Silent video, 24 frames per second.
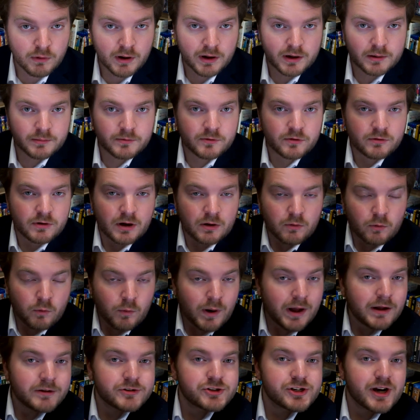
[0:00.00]
Welcome to a
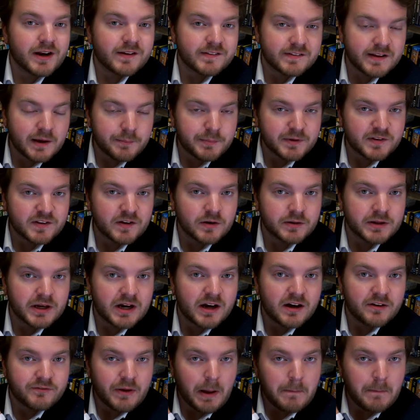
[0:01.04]
well-dressed episode
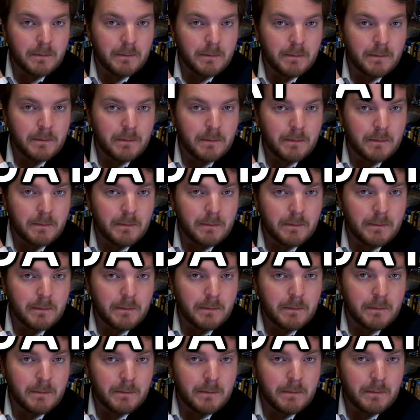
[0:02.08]
of Monday
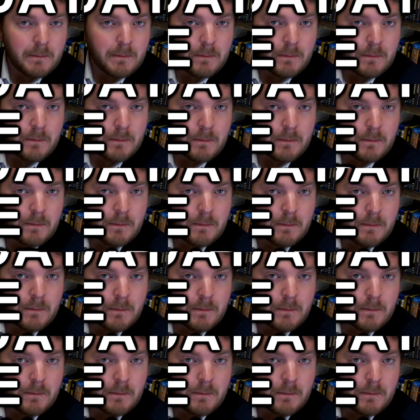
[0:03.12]
Movie Pickup.